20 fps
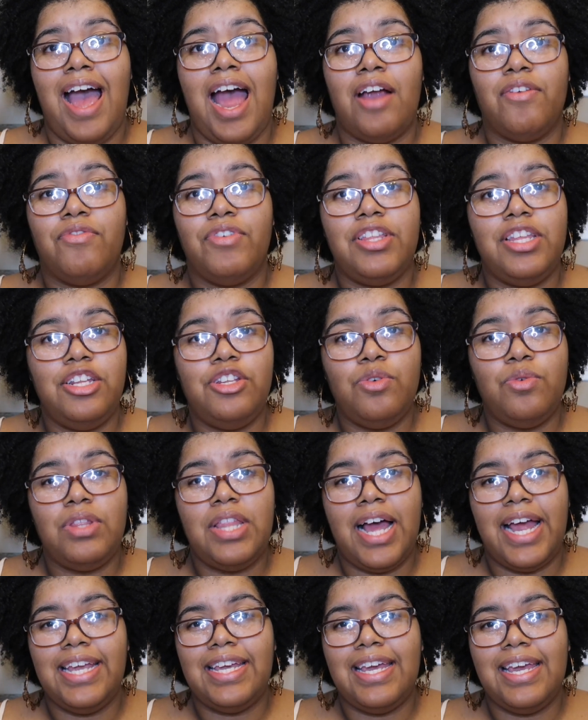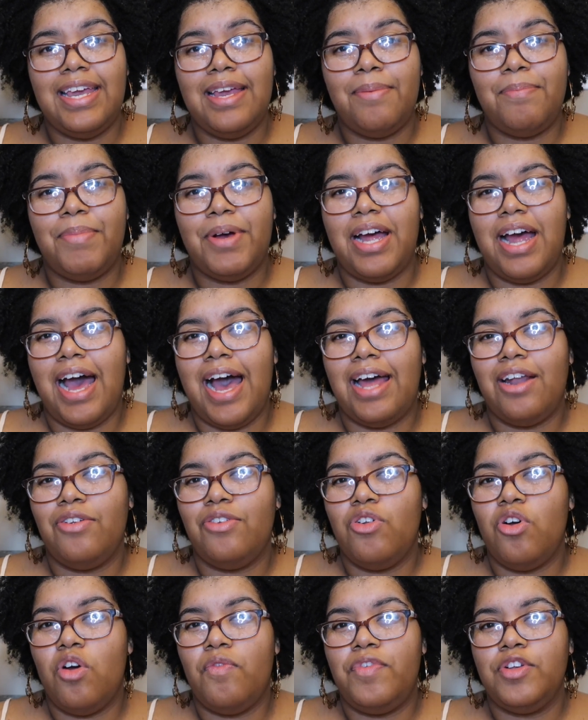I really do like it, but I
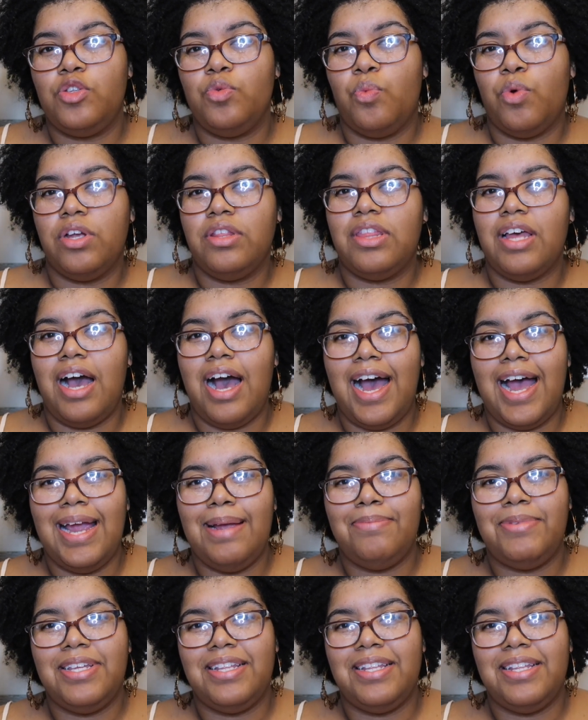don't know if it's worth the hype